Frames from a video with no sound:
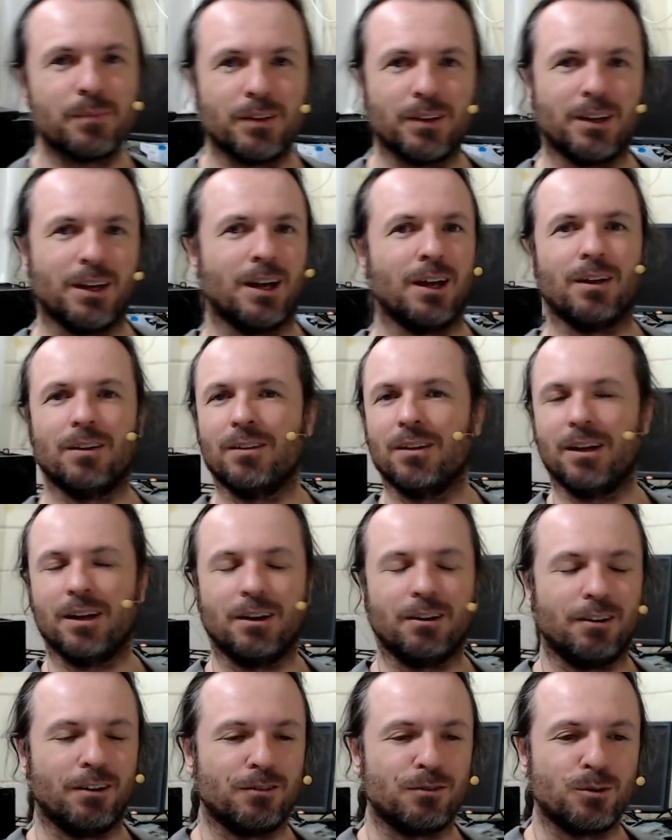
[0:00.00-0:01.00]
Yeah, they
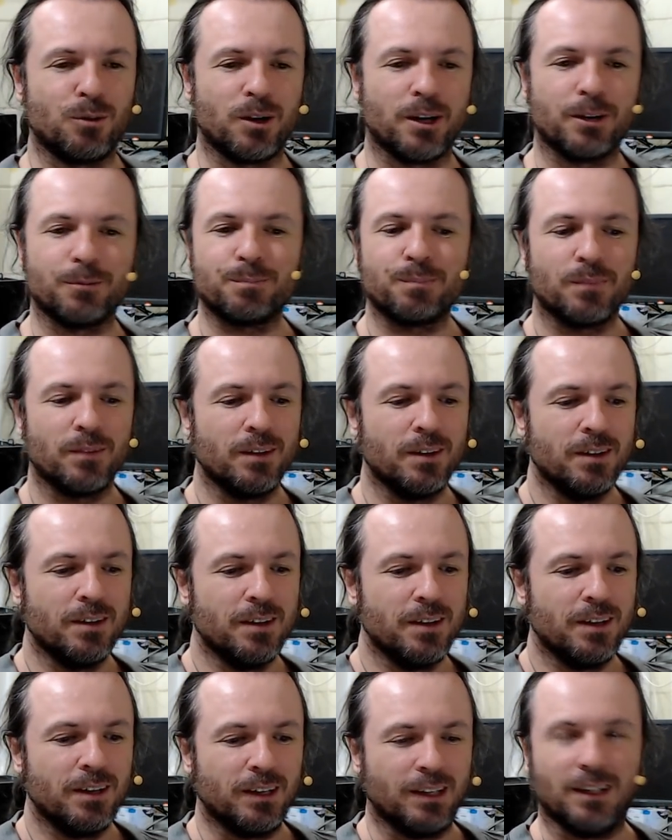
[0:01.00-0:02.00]
are everywhere.
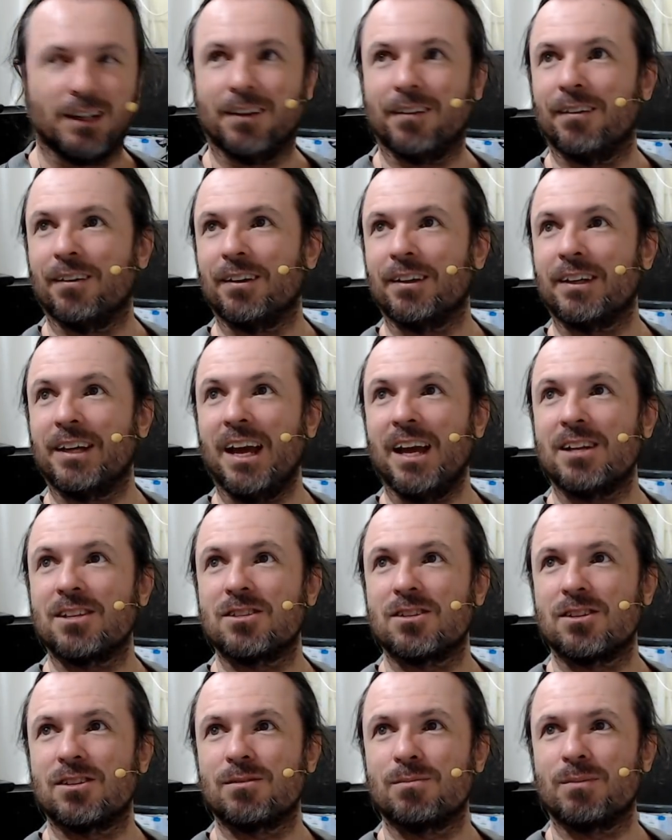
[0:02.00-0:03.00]
The
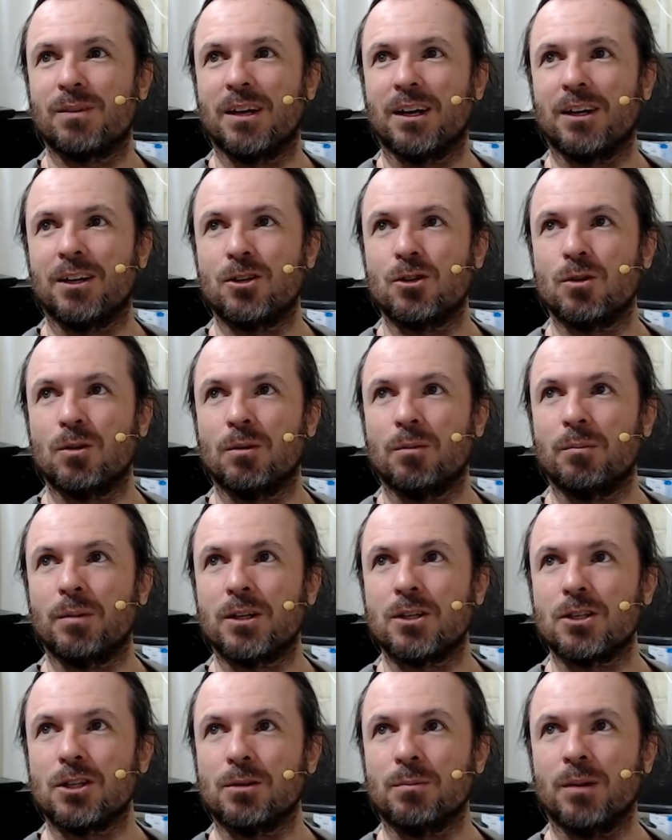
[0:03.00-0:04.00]
cats get into them a
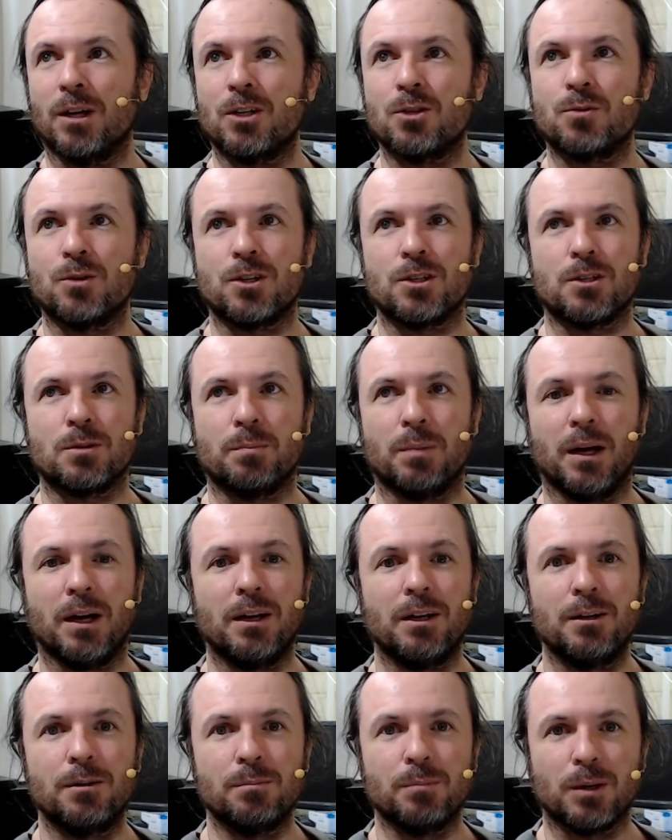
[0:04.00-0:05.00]
bit too much, which is a
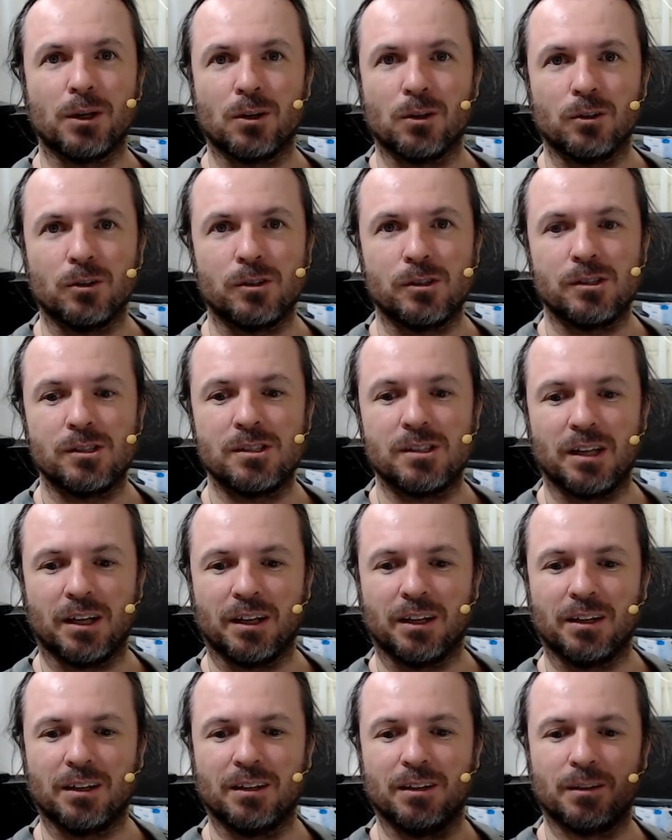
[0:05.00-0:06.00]
pain because
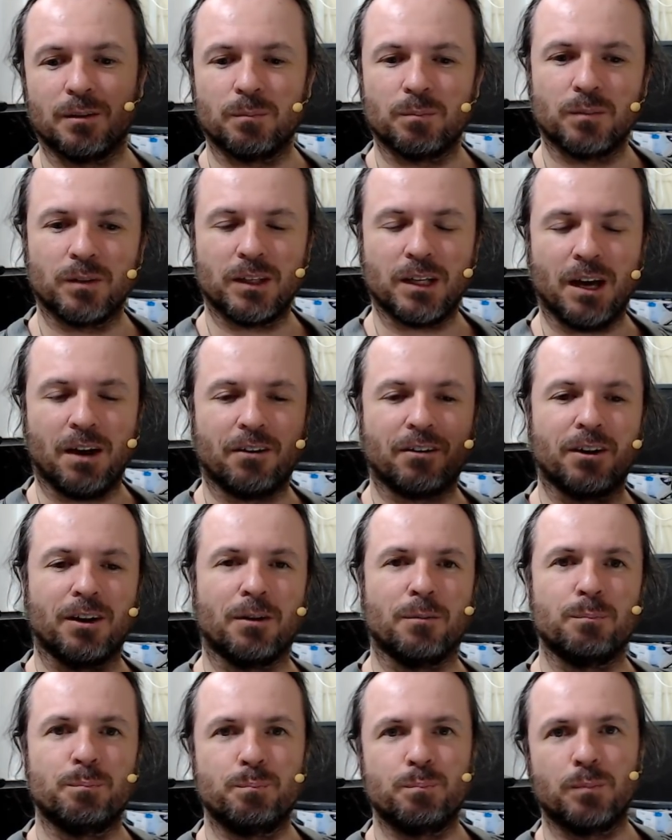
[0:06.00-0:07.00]
they carry
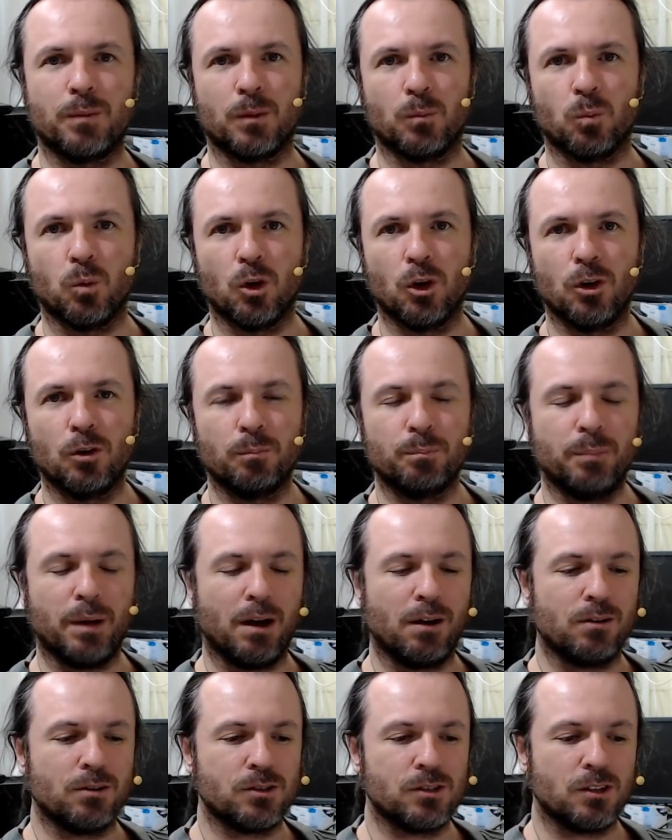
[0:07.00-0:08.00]
a worm
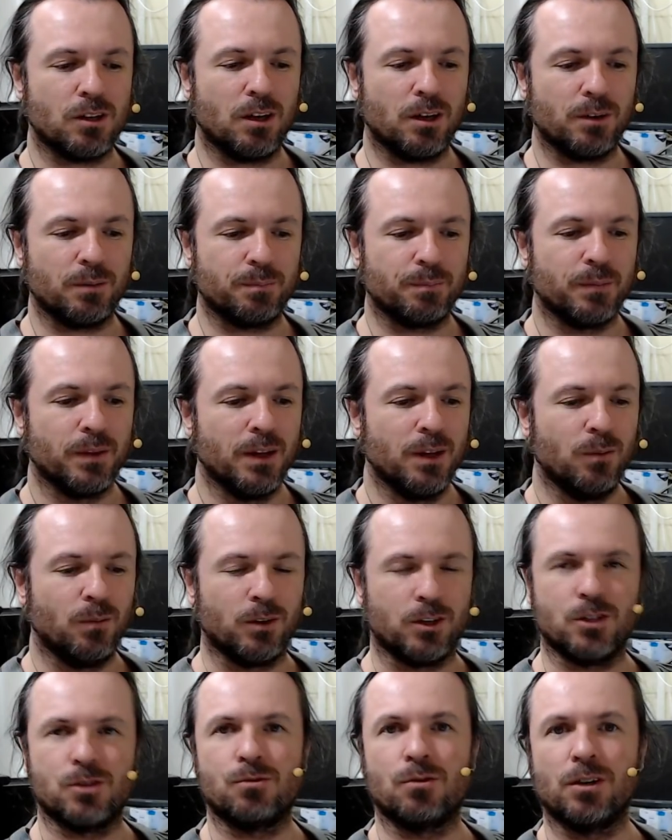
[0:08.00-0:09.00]
parasite,
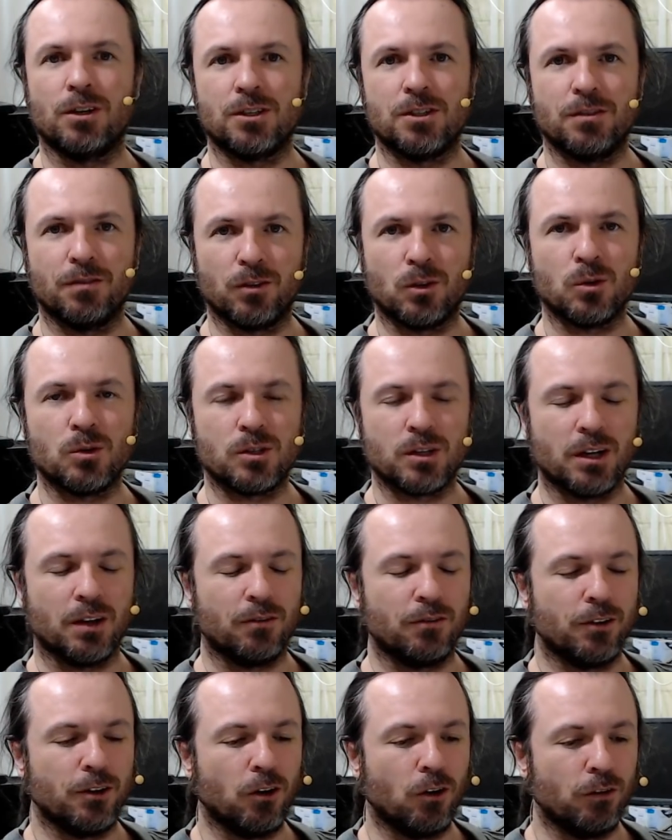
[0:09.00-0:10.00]
which is really difficult to get
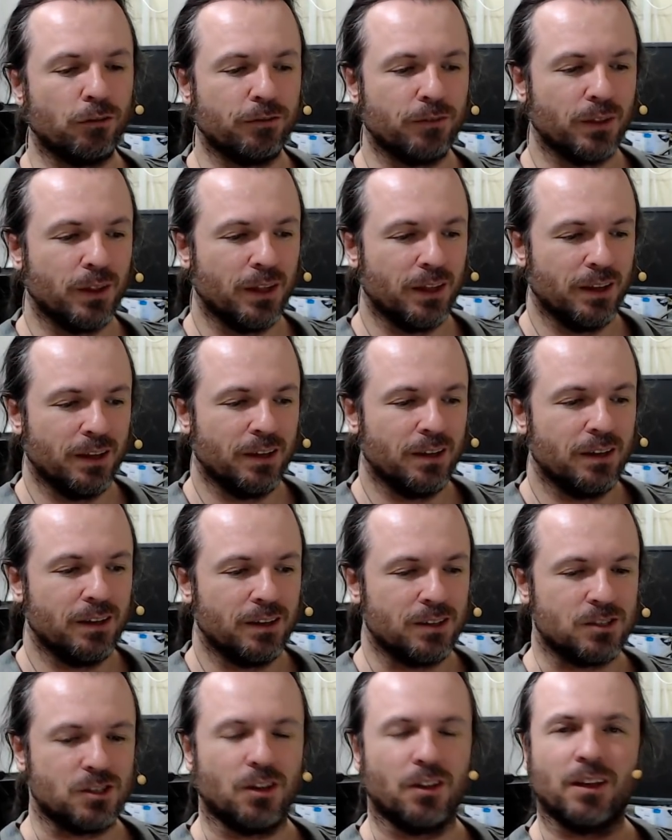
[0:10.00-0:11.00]
rid of.
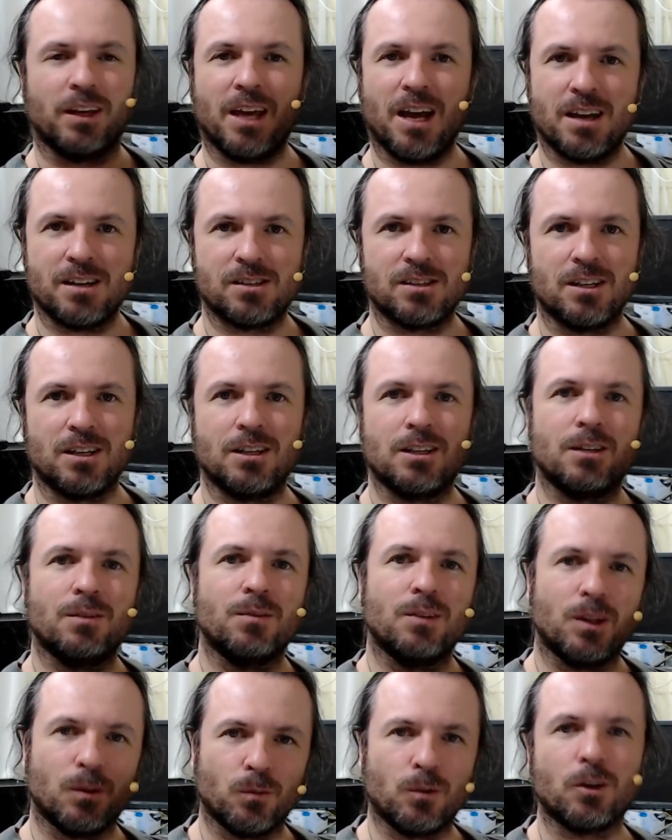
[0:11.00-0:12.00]
And so the cats eat them,
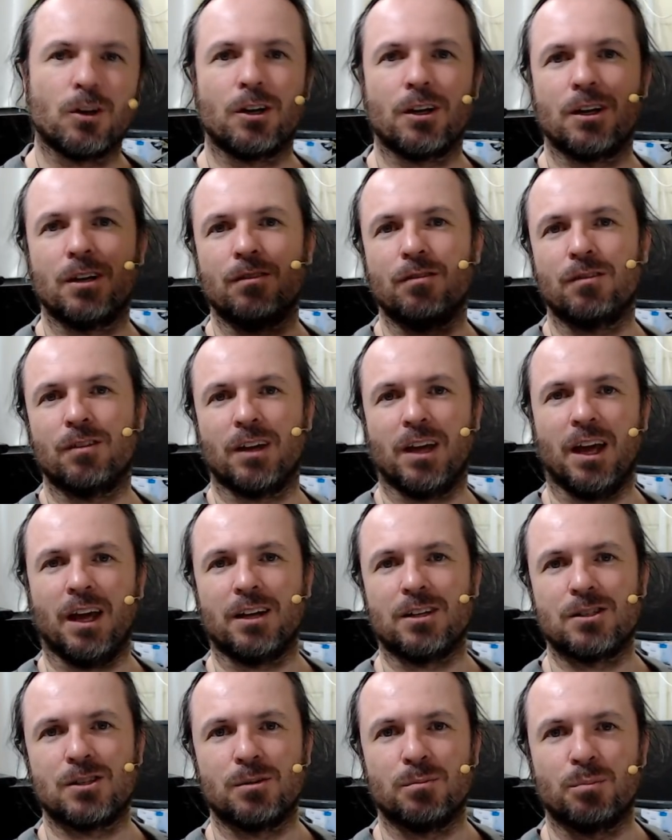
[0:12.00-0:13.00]
and then we've got to give the
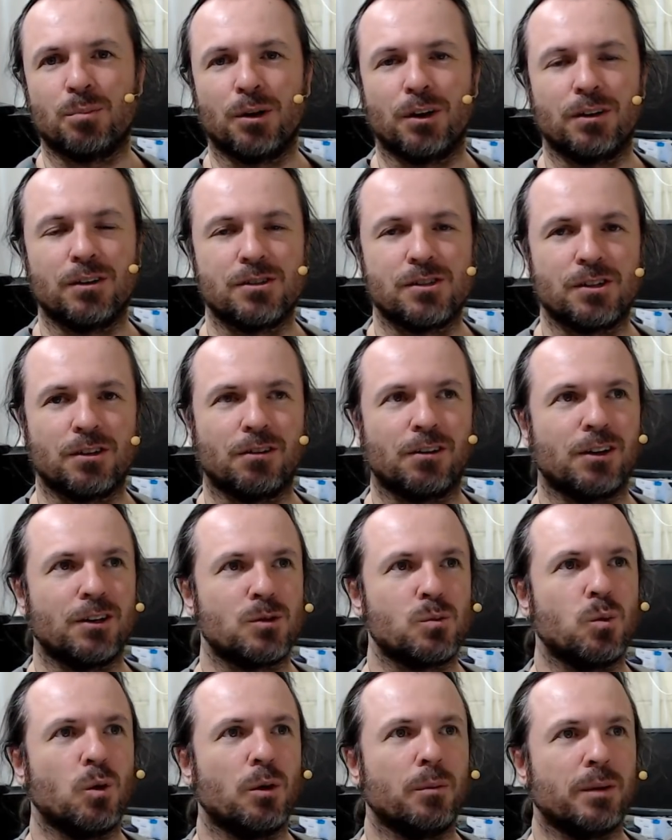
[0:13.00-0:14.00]
cats some pretty
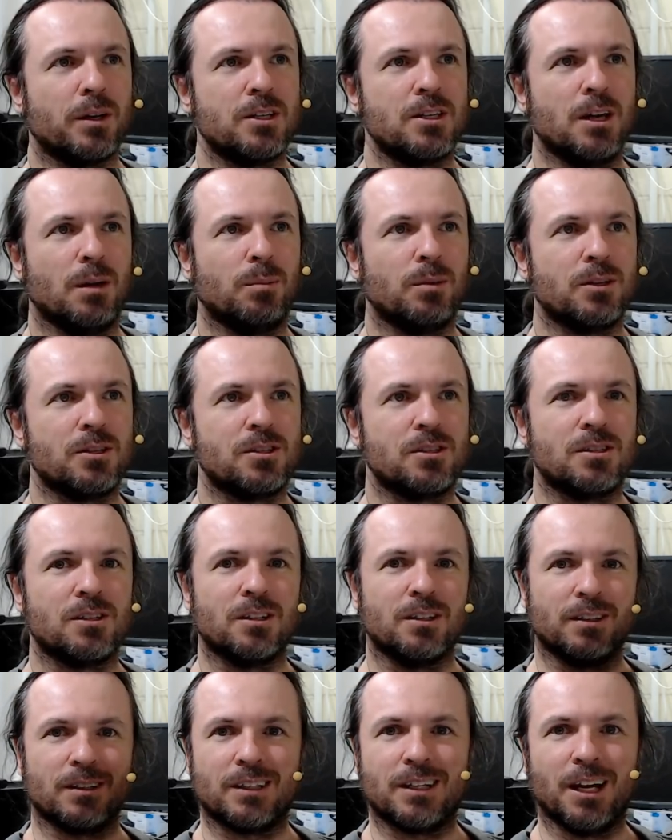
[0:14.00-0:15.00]
serious worming tablets
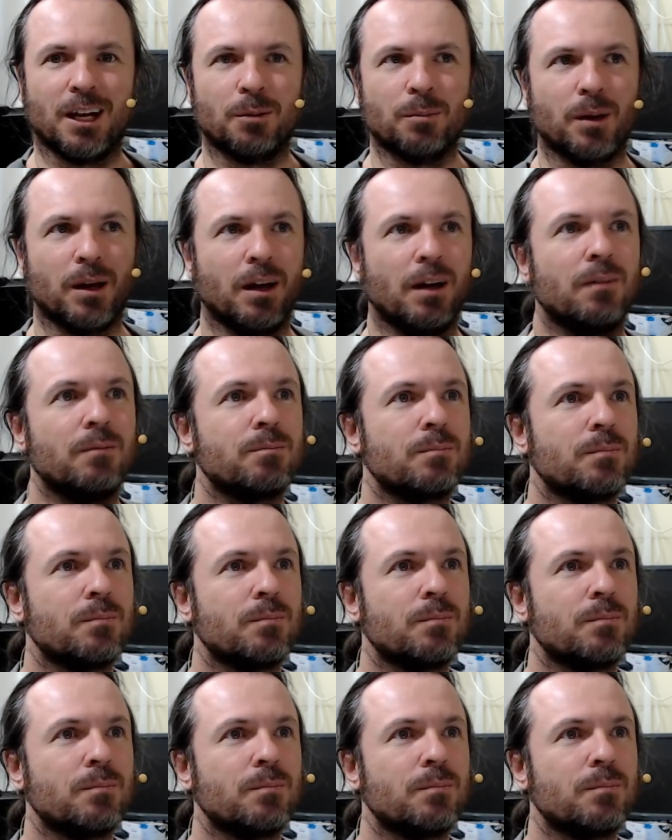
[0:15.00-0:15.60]
to get them out.